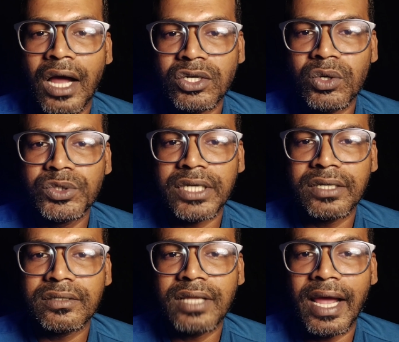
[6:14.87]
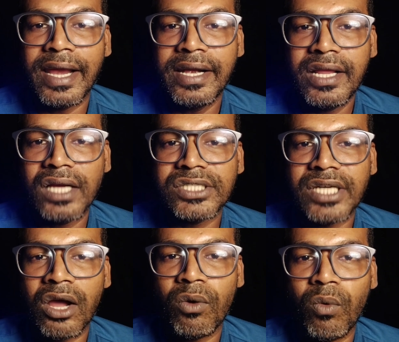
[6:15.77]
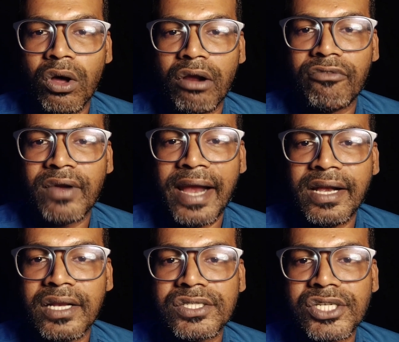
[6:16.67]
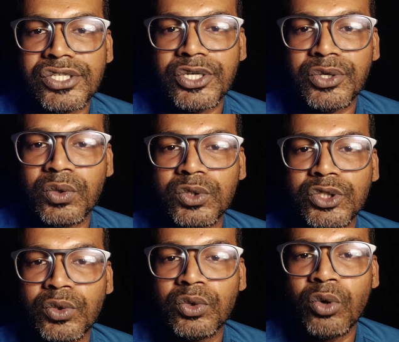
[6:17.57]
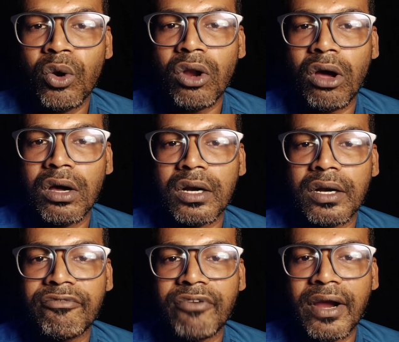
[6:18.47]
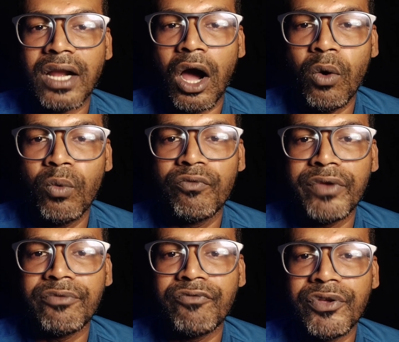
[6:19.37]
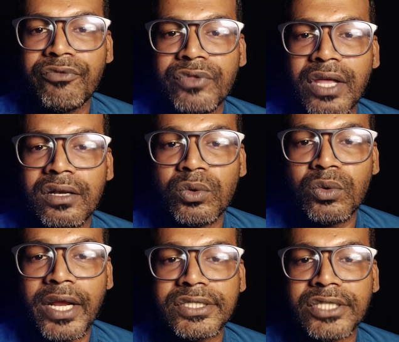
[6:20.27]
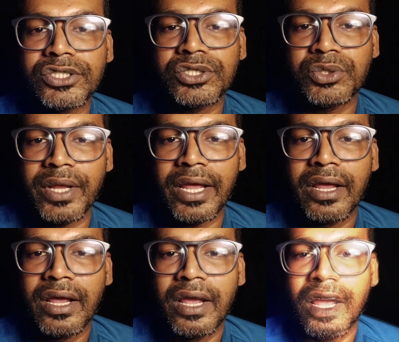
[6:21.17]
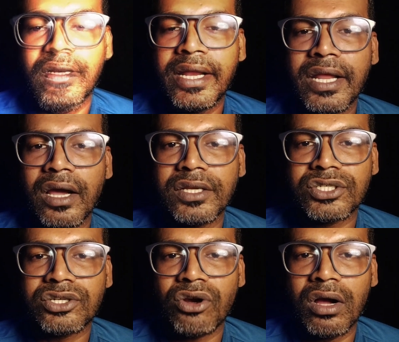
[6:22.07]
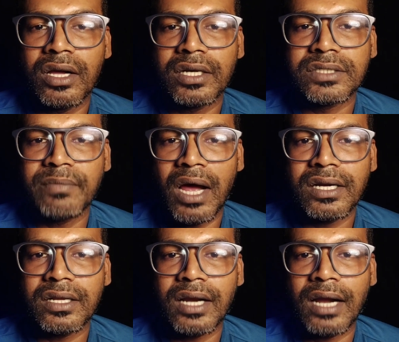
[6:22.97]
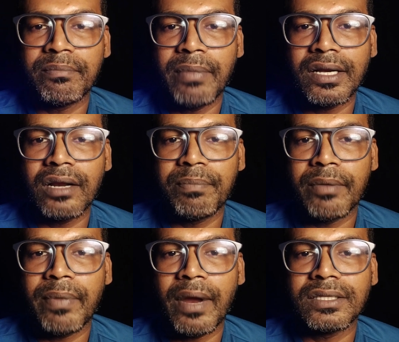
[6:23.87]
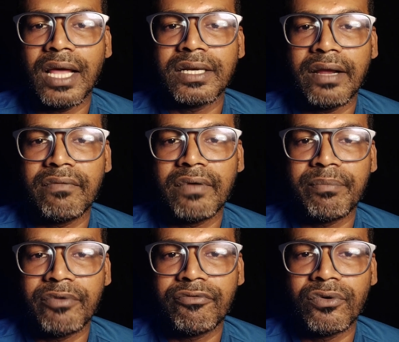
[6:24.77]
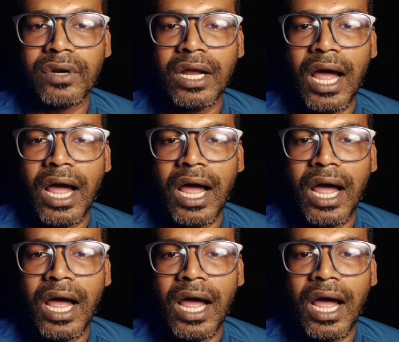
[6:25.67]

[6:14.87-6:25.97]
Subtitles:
conclusion, the India-China War of 1962 should no longer define how we view the two nations today. India is stronger, smarter and better prepared than ever before,